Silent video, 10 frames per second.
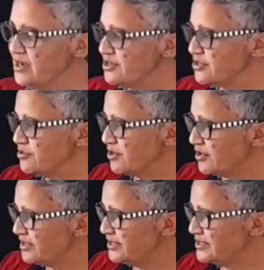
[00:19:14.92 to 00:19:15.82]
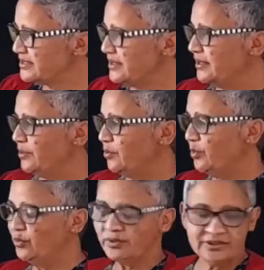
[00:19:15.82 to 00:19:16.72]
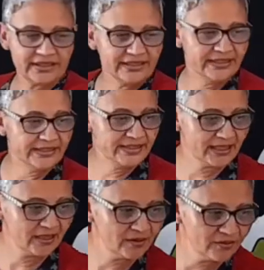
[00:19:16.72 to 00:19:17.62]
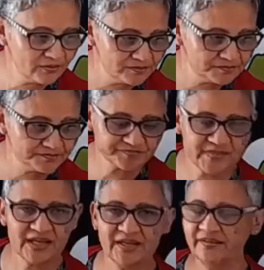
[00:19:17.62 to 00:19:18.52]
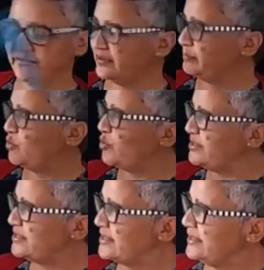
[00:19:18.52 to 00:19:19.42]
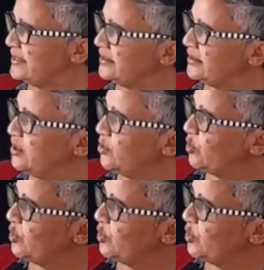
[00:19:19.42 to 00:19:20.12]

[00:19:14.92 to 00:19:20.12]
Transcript: So colleagues, we will read I have a pointer here, we